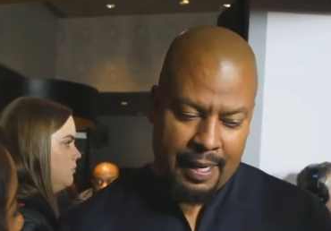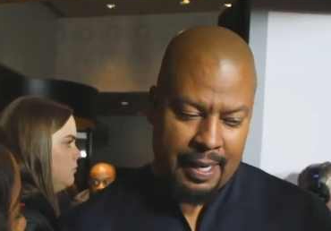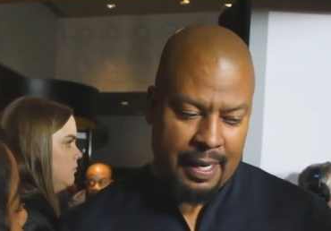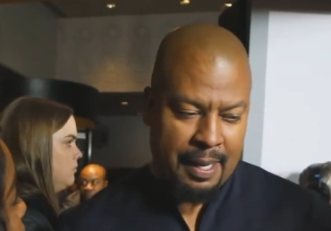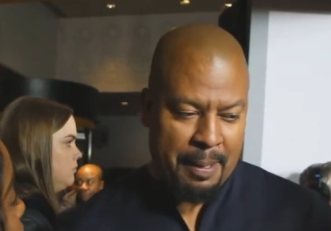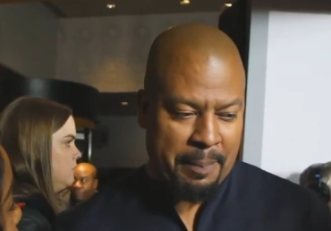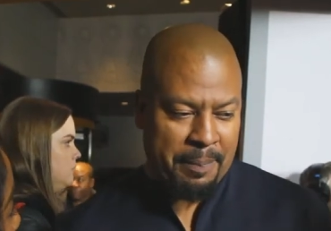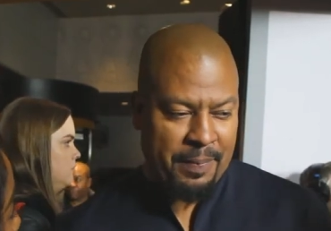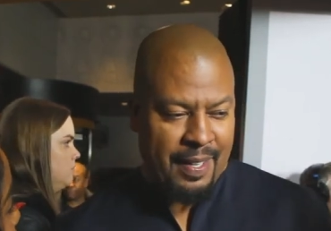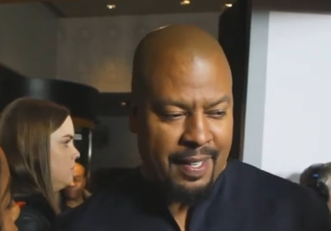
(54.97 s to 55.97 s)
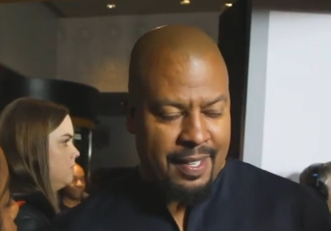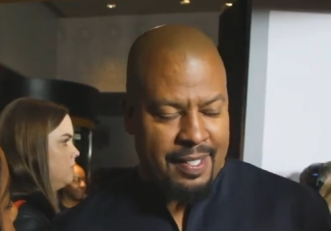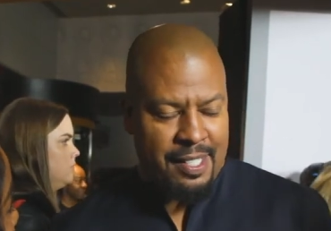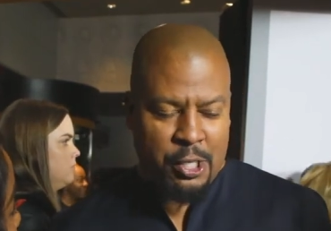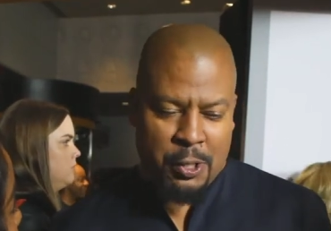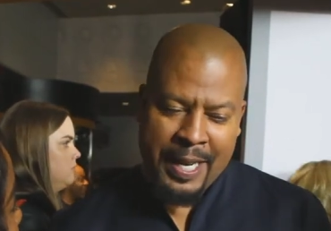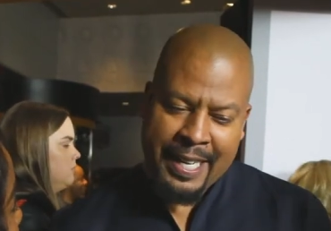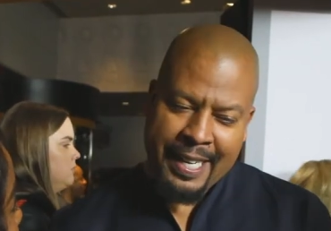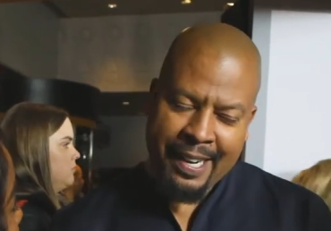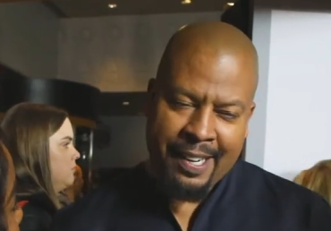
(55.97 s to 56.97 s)
Speaker 1: Um, the straight
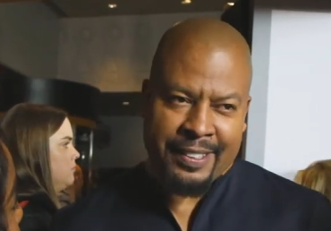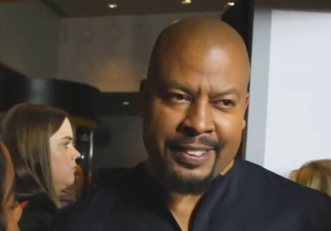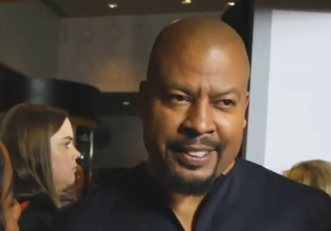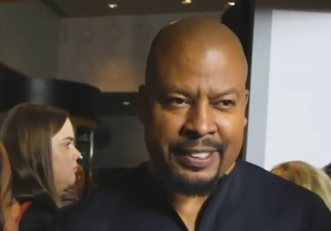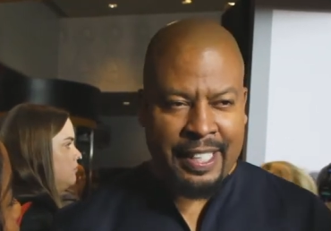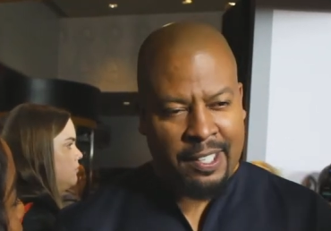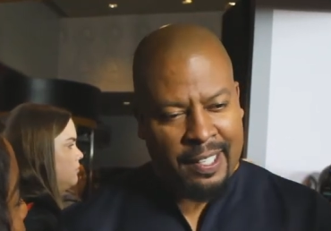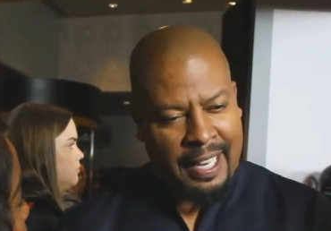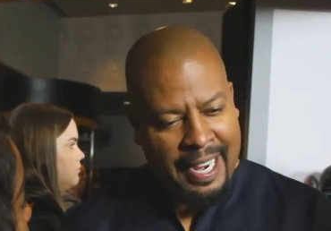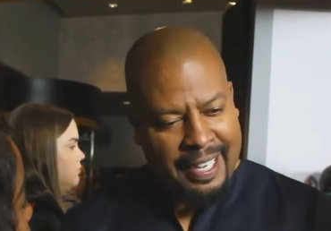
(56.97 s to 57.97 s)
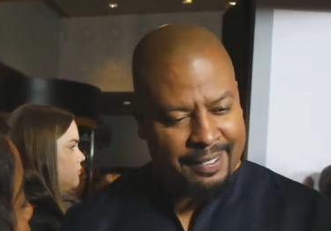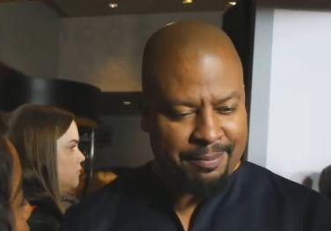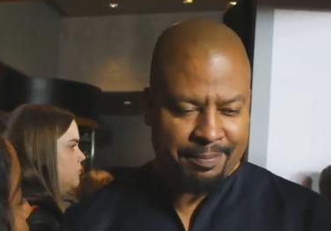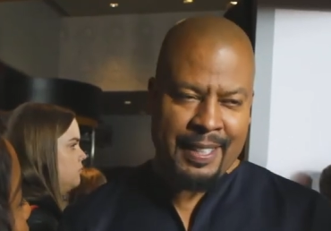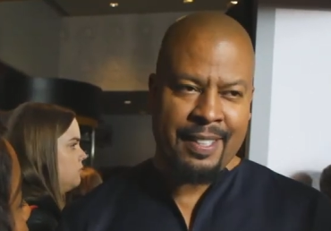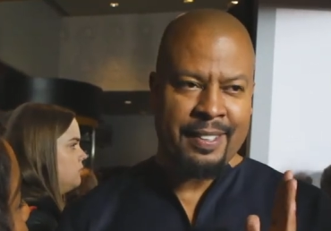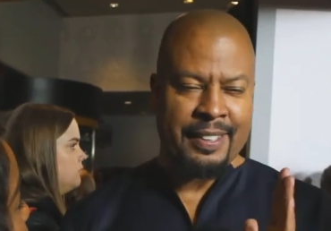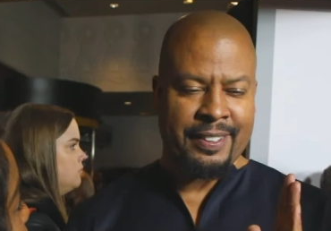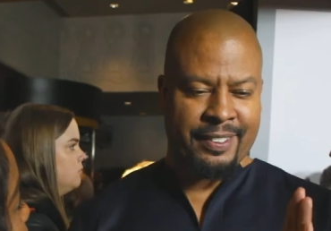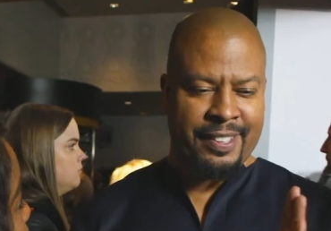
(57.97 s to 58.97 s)
characters that are like, no,
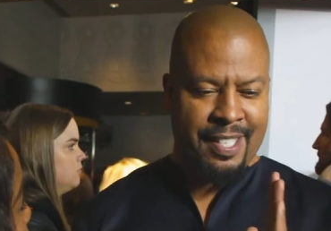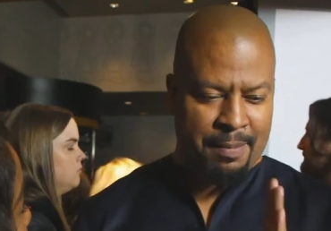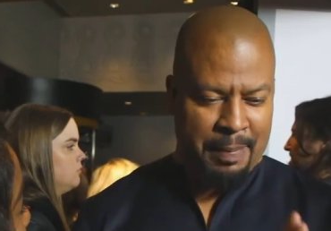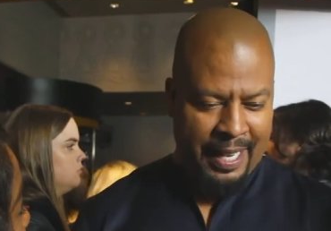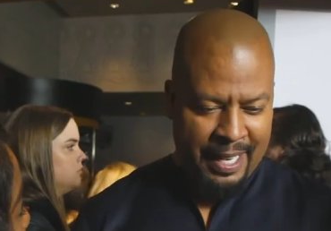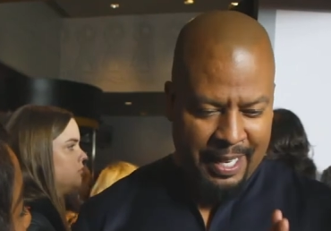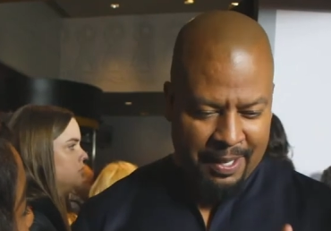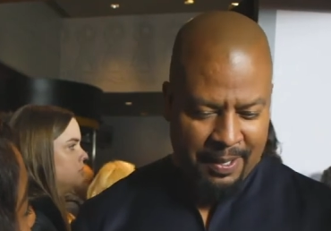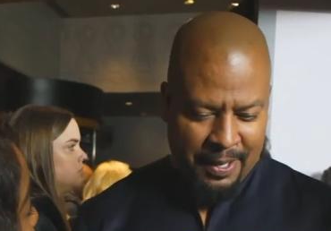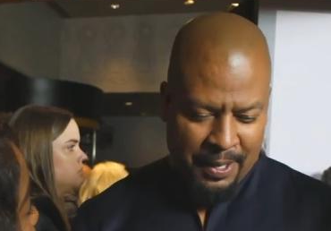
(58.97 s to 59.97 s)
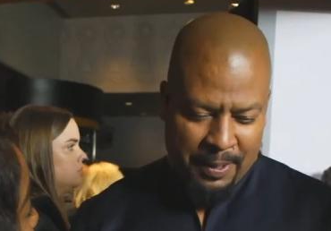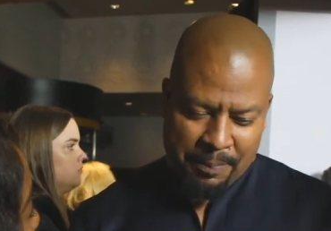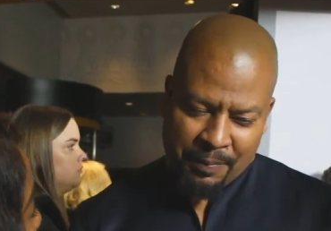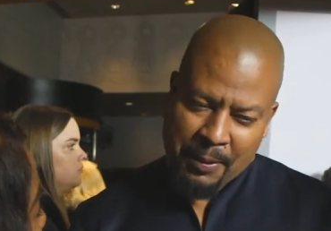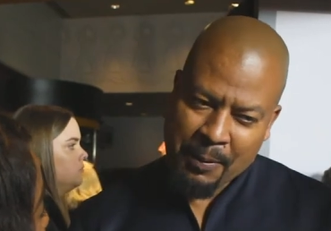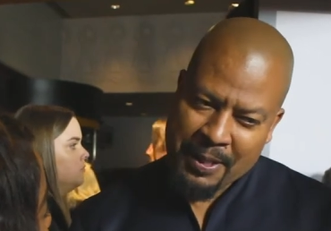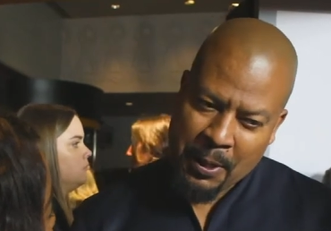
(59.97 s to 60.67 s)
this is just me, with